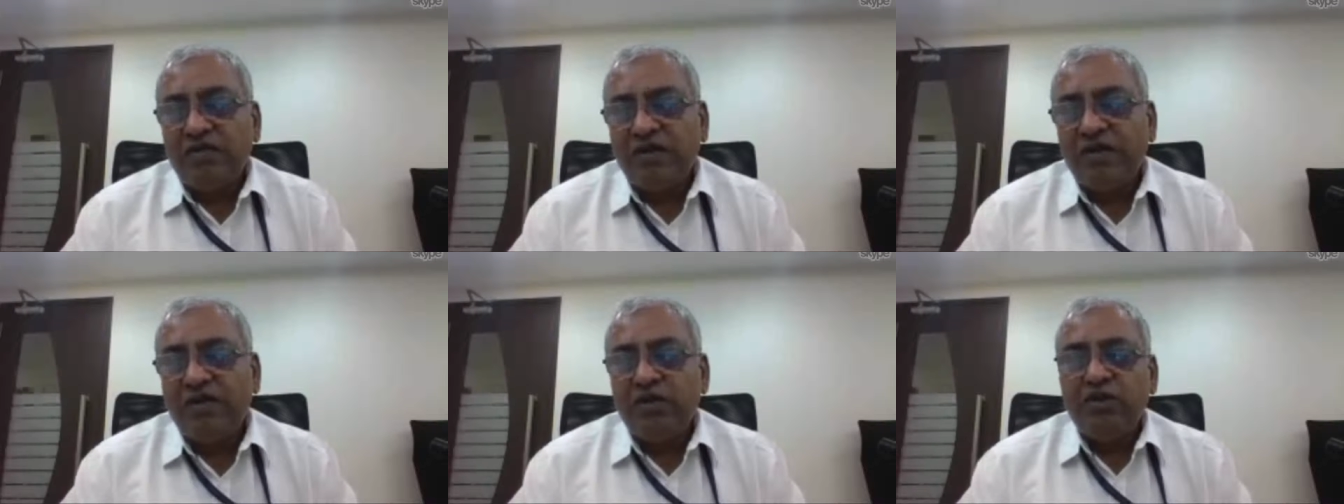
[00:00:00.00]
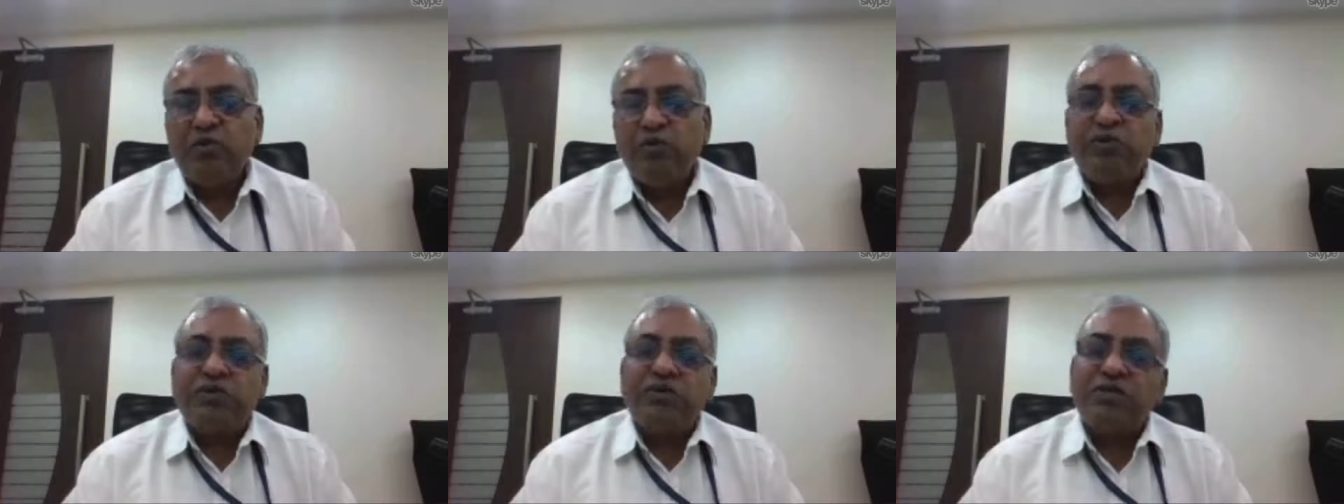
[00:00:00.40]
when he
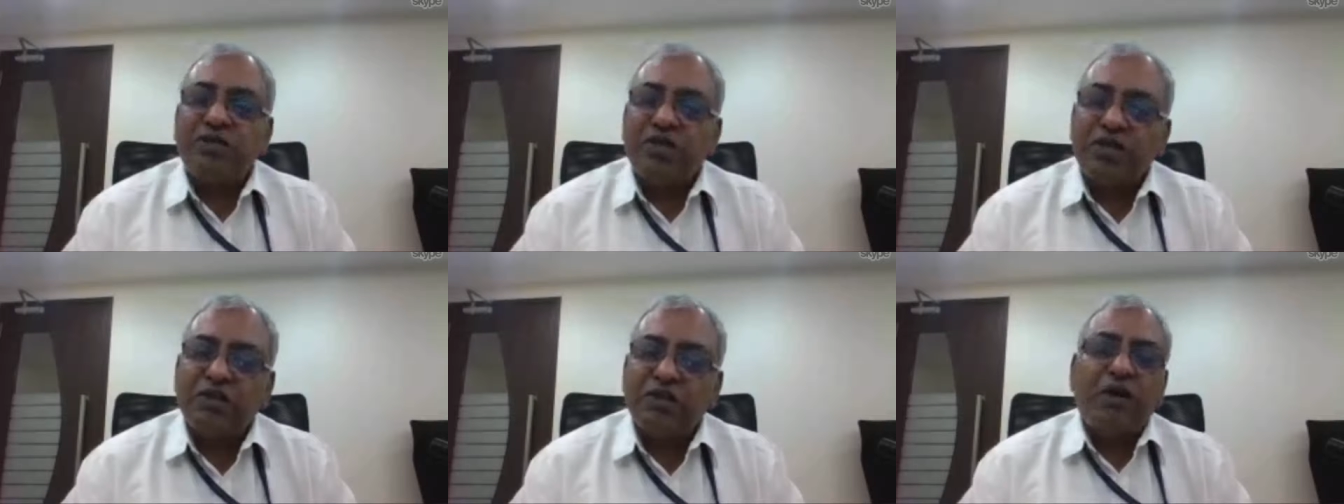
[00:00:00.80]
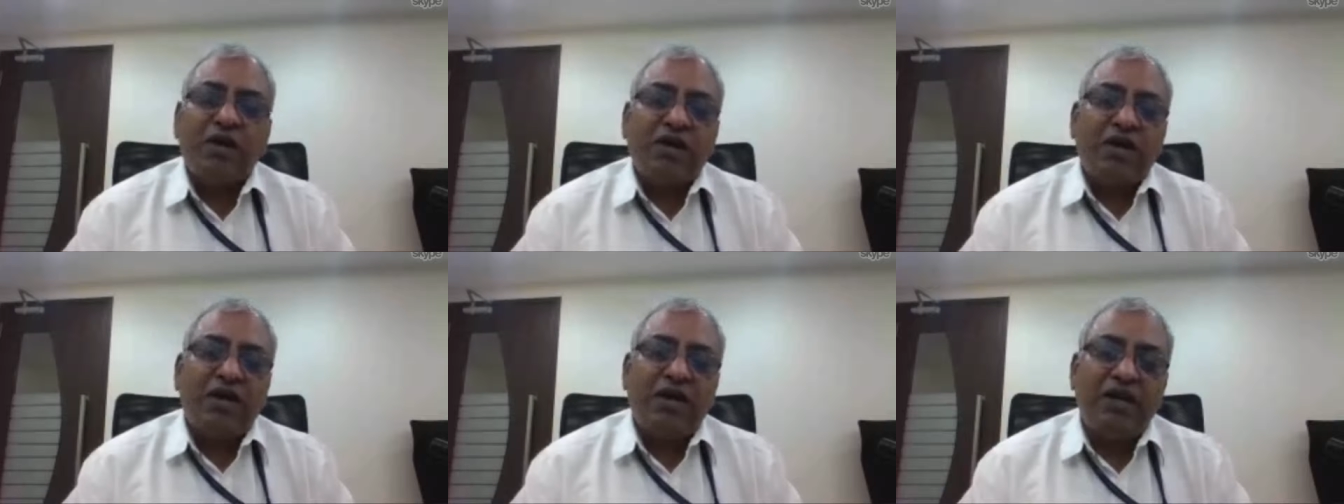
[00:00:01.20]
used a 6 by
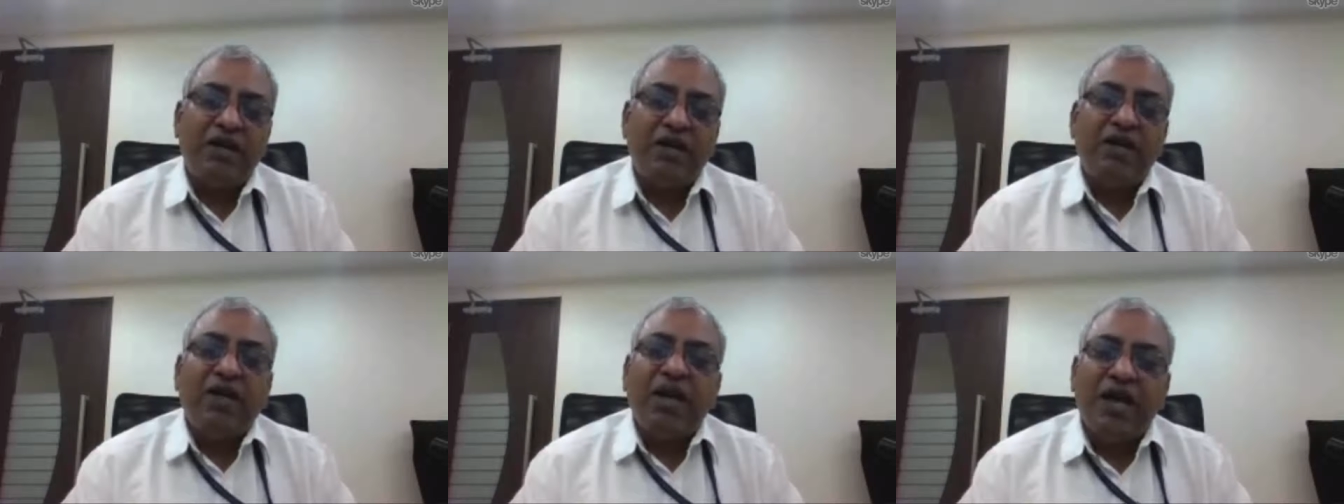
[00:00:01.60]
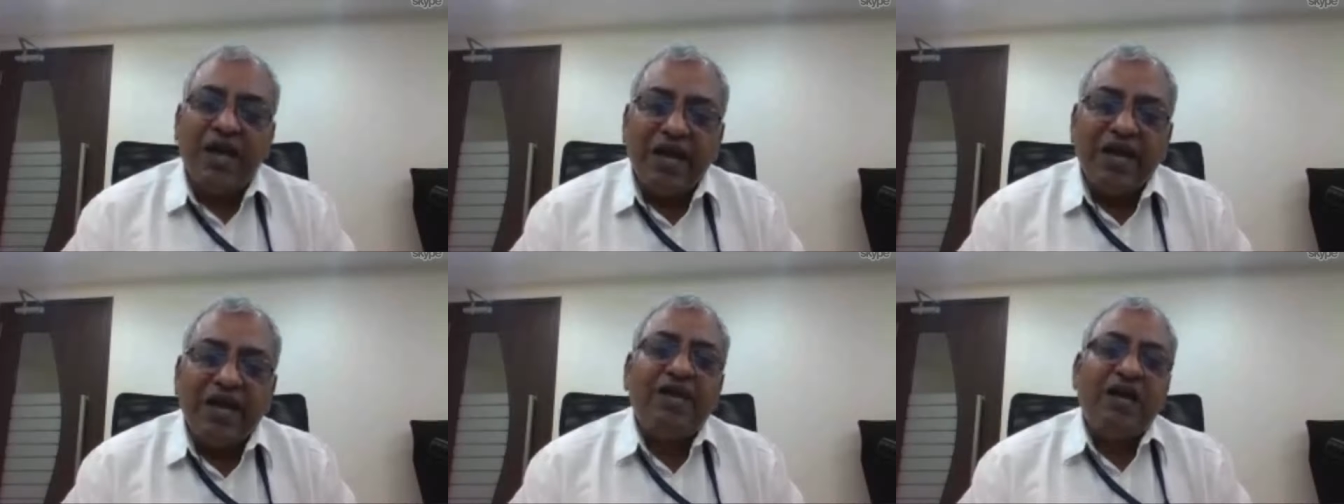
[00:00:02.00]
9
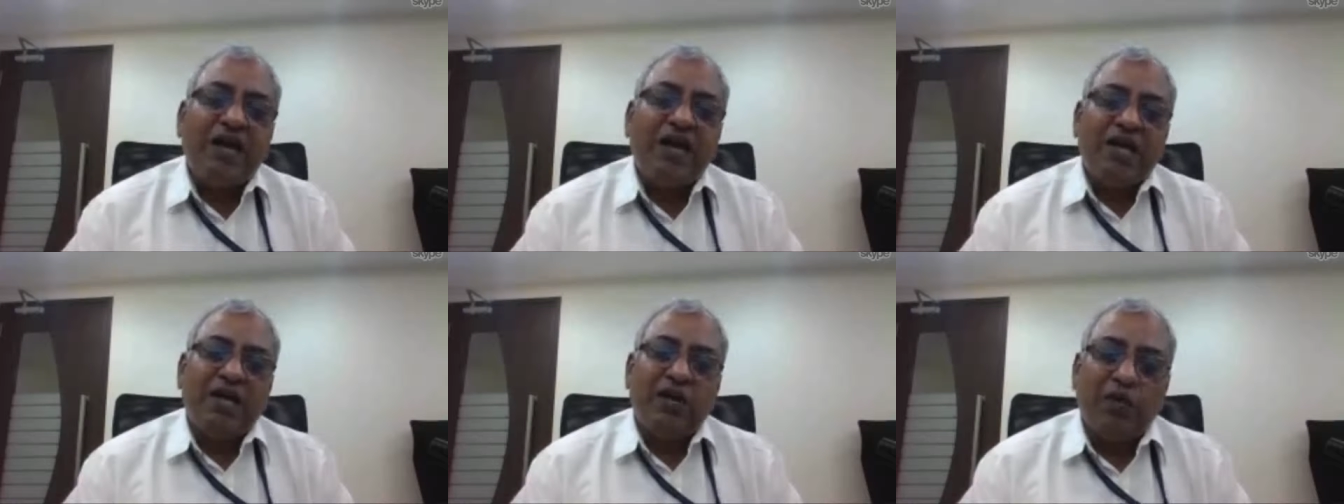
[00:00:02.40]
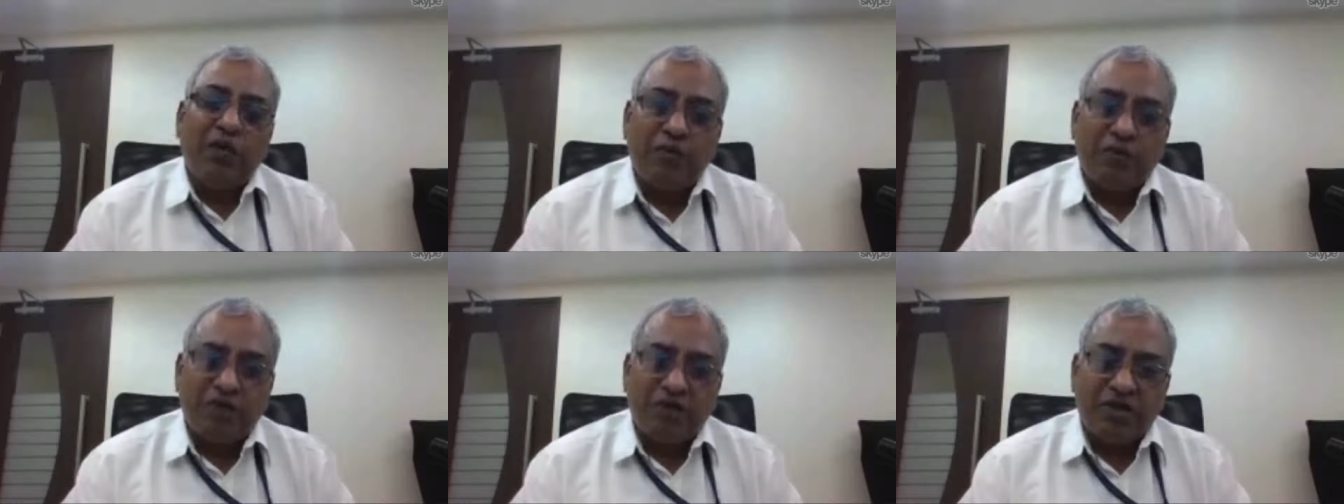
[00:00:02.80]
NEI
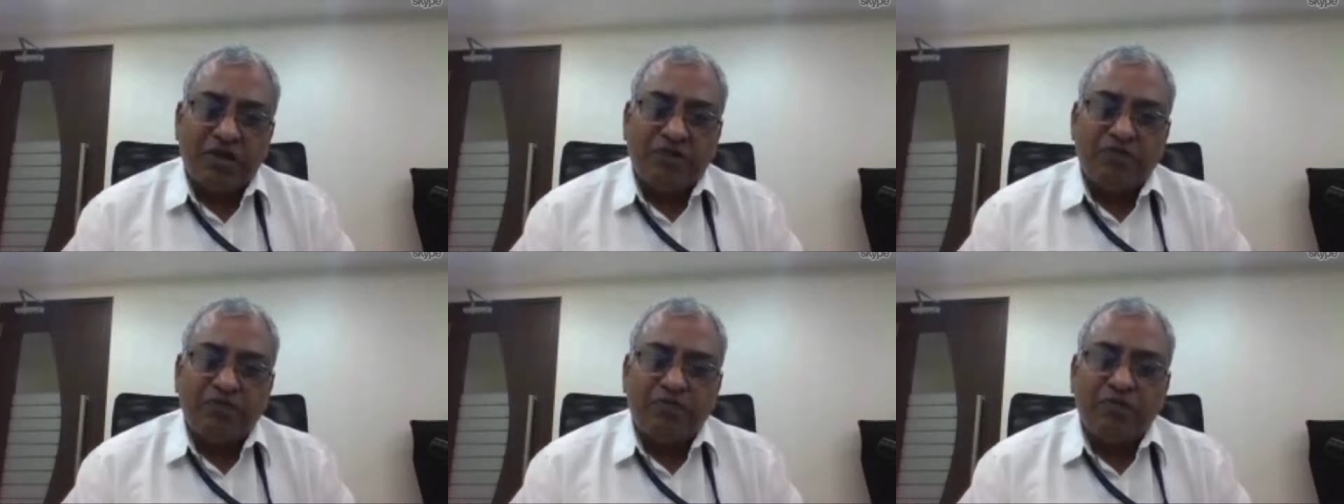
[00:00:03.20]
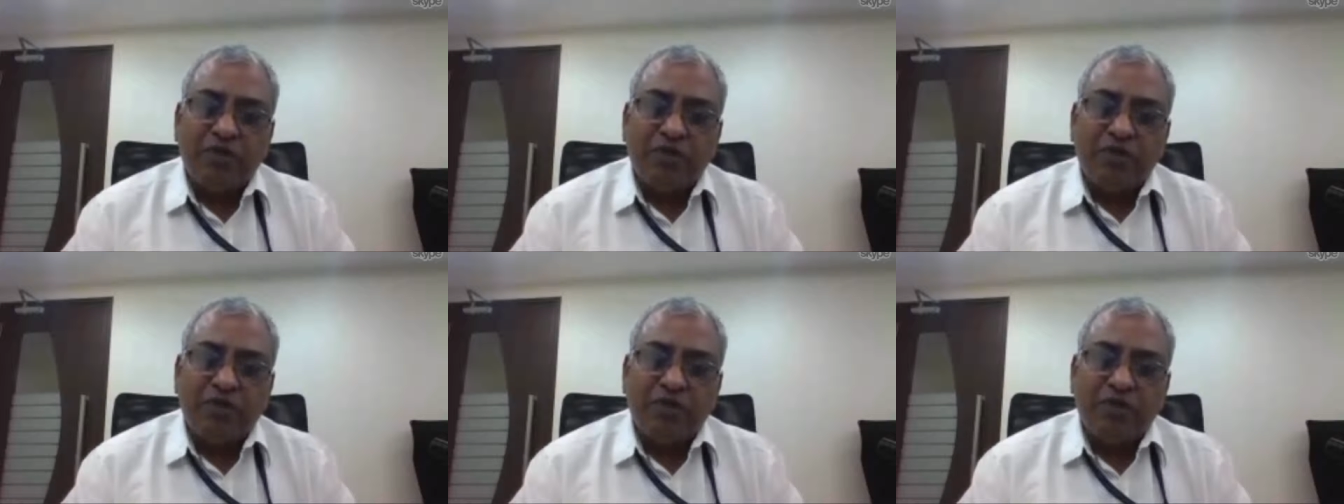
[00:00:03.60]
optotype.